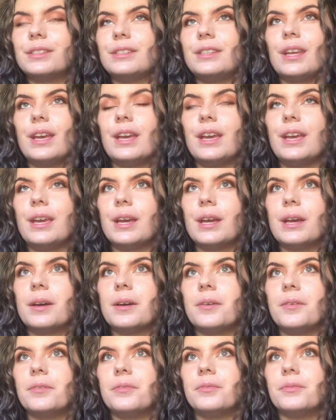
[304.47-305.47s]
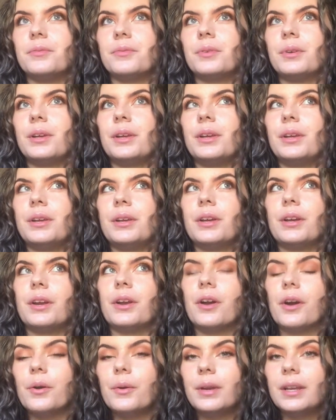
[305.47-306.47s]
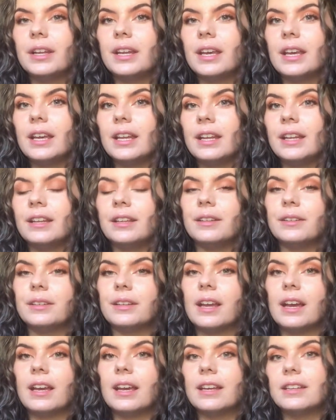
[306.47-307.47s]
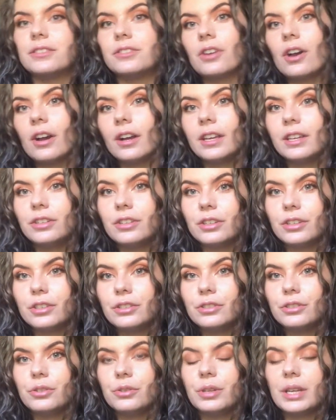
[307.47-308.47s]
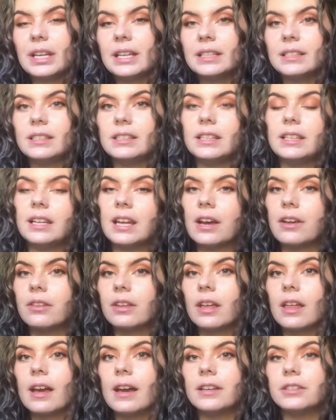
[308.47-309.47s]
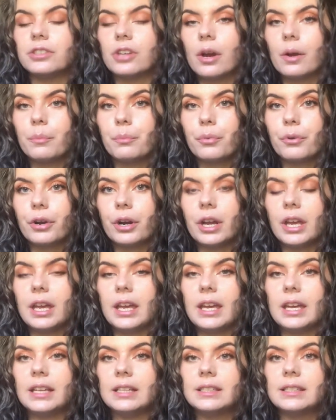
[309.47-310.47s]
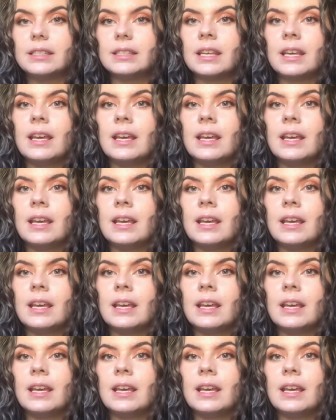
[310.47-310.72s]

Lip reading: day of going in and I guess talking to the students, seeing how the class operates,